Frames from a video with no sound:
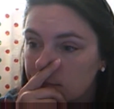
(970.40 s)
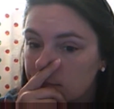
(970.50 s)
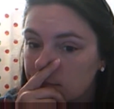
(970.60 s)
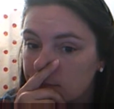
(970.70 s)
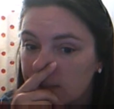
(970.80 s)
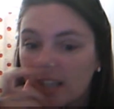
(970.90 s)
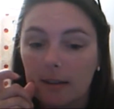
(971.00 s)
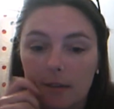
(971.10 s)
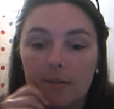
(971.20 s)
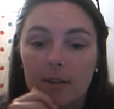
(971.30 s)
Yeah,
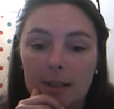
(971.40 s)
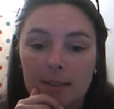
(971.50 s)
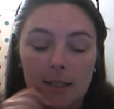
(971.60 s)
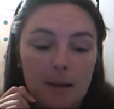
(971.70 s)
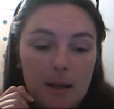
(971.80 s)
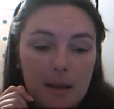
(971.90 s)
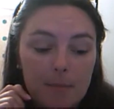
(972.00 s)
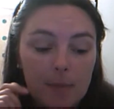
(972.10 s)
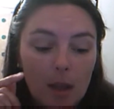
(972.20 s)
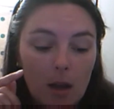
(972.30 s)
I think that's it.
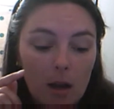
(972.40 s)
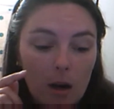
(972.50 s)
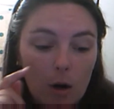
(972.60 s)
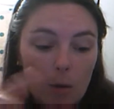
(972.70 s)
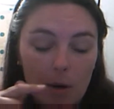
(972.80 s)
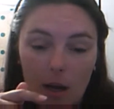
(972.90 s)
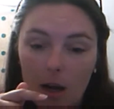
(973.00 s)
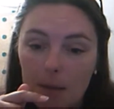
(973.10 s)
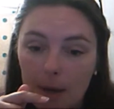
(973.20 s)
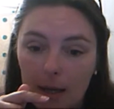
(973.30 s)
On
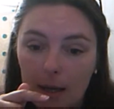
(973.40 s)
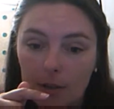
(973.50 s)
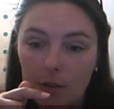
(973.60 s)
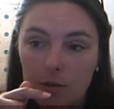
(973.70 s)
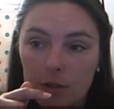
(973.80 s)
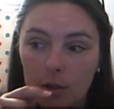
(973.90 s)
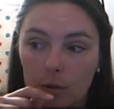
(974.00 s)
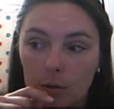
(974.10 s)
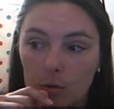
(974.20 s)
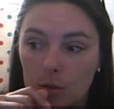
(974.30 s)
my iPad I used to
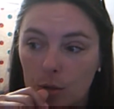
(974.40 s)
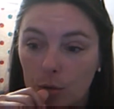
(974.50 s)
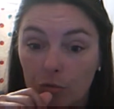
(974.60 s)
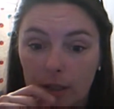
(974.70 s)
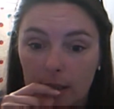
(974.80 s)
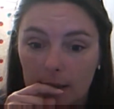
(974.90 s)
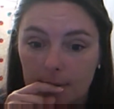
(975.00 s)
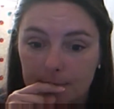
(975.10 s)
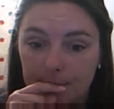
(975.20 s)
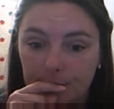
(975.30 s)
use Goodreader.
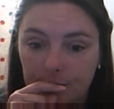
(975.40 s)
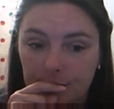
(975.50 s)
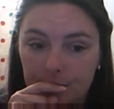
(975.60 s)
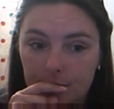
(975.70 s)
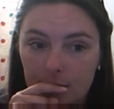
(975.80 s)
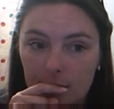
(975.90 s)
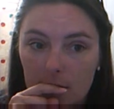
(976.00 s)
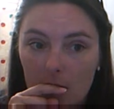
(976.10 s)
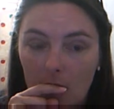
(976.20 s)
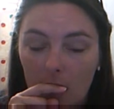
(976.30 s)

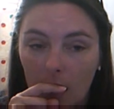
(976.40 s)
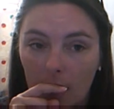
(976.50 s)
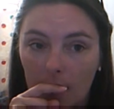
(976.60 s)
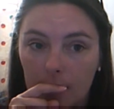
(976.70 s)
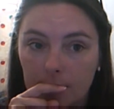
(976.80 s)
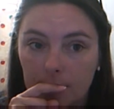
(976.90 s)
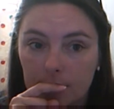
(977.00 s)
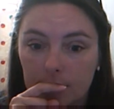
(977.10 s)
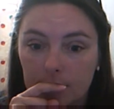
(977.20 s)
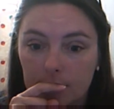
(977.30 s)

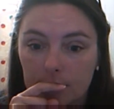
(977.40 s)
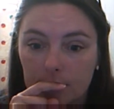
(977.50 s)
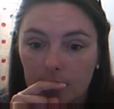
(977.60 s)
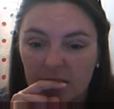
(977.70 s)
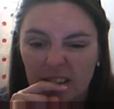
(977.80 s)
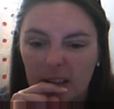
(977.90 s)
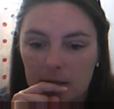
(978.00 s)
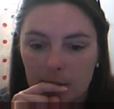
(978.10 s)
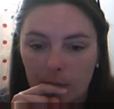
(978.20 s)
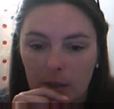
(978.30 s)
I think it was
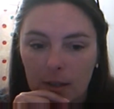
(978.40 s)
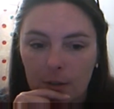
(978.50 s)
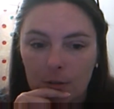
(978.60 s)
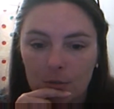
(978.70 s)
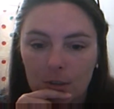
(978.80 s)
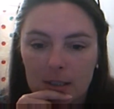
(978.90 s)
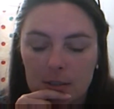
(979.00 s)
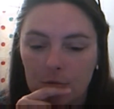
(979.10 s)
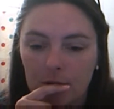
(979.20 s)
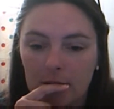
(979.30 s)
something like that,
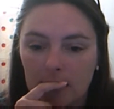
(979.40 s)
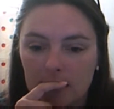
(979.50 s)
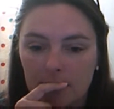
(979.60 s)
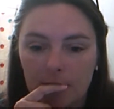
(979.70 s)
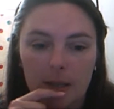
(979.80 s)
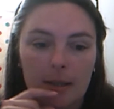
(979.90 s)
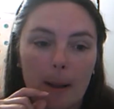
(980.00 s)
Goodreader, something like that,